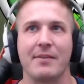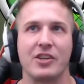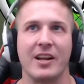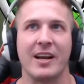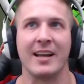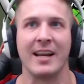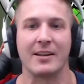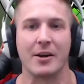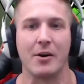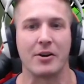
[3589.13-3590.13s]
Vegeta, and
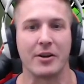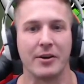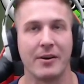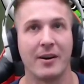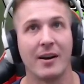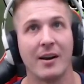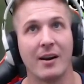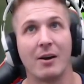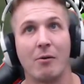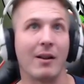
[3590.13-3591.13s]
Goku.
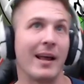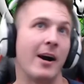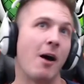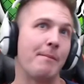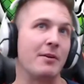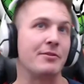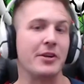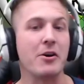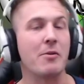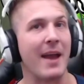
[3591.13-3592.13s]
Well, I hope you
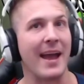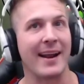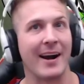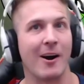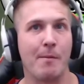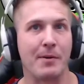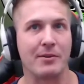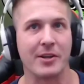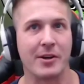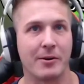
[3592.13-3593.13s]
do, man. I hope you
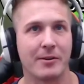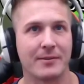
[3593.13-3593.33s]
do.